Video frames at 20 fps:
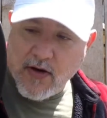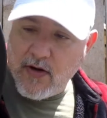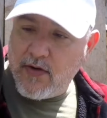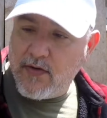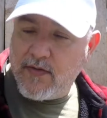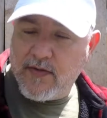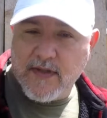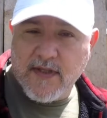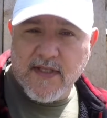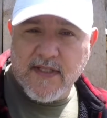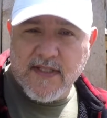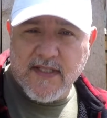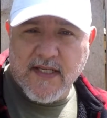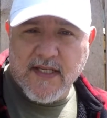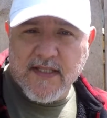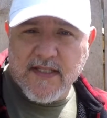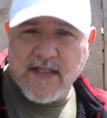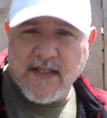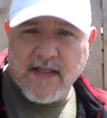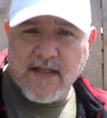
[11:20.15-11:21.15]
with this
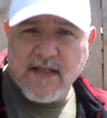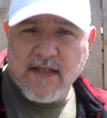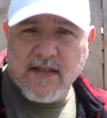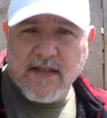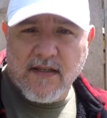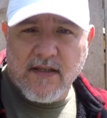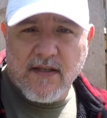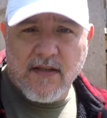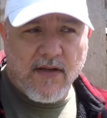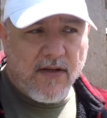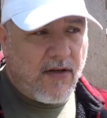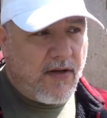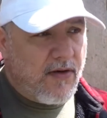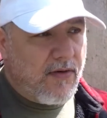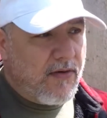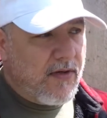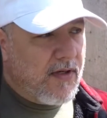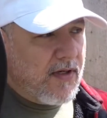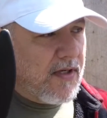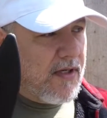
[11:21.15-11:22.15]
easy. You
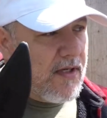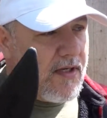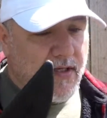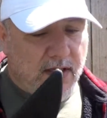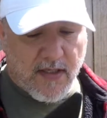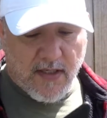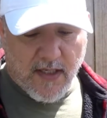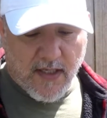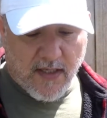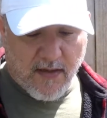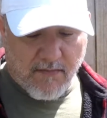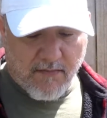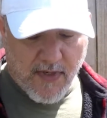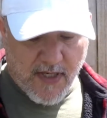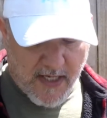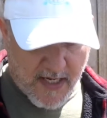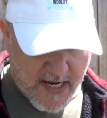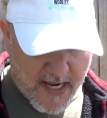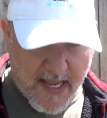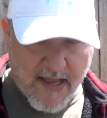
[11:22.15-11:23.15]
get a
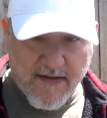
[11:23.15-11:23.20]
big heavy